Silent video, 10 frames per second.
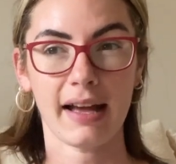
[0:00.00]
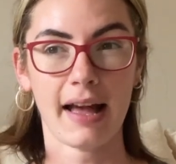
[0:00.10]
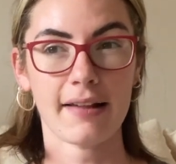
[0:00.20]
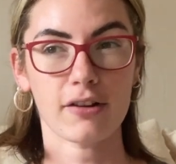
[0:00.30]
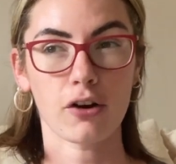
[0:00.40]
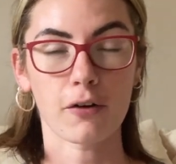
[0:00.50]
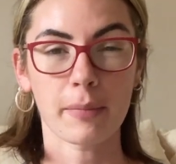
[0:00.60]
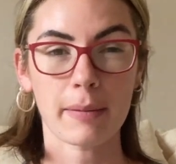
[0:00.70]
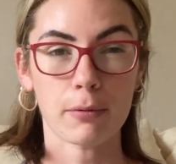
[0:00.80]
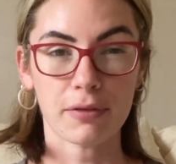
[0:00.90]
as a lot of
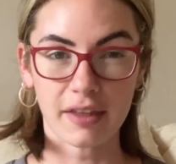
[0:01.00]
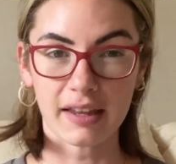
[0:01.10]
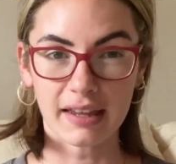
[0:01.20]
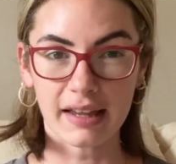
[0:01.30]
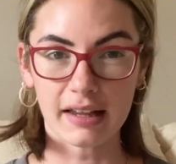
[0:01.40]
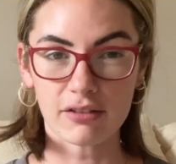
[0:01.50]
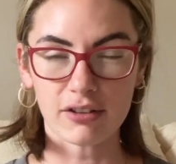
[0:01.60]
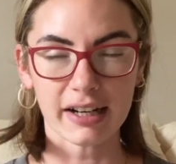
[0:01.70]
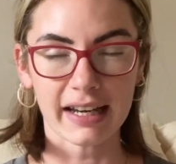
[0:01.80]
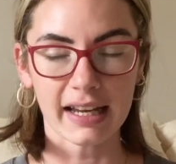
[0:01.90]
people think it is,
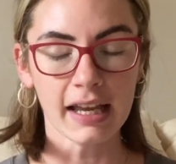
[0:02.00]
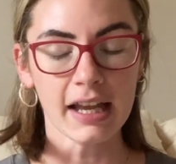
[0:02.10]
really.